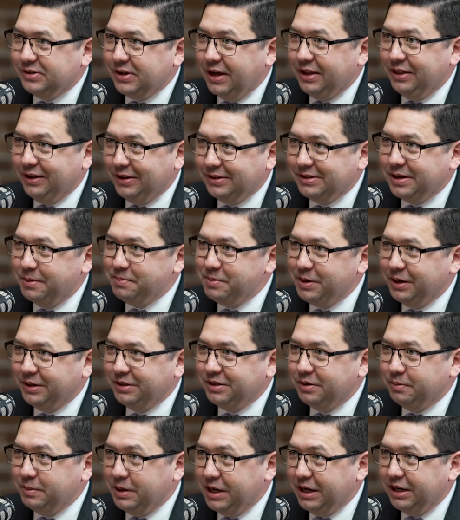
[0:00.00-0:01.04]
I think, something
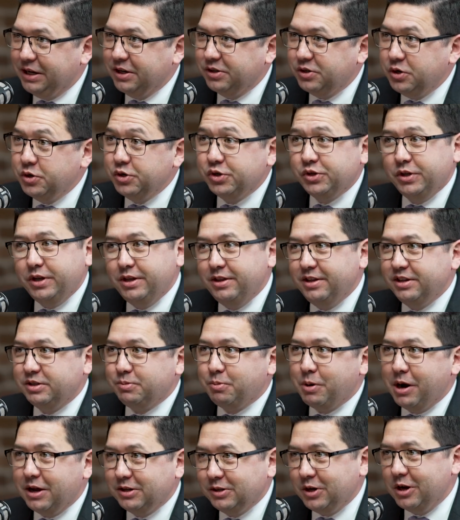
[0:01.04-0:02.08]
to me, because usually these
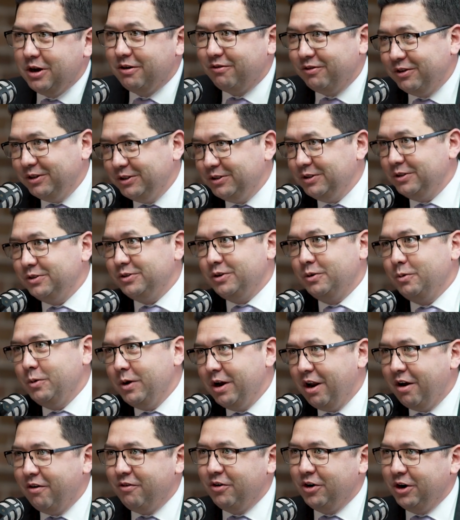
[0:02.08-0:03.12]
press conferences or
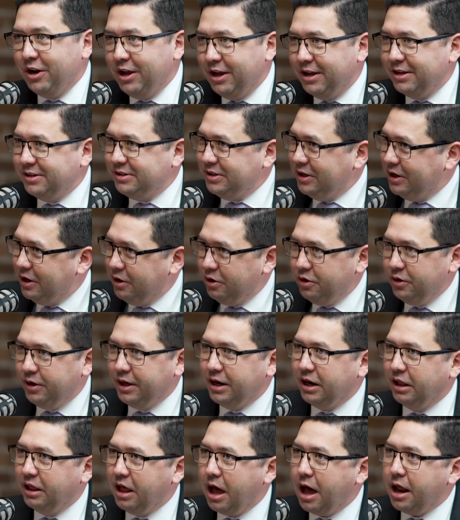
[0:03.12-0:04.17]
whatever it is, you
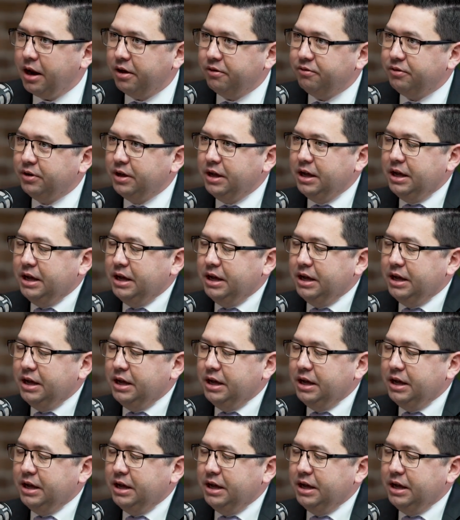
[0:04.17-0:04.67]
get a lot of,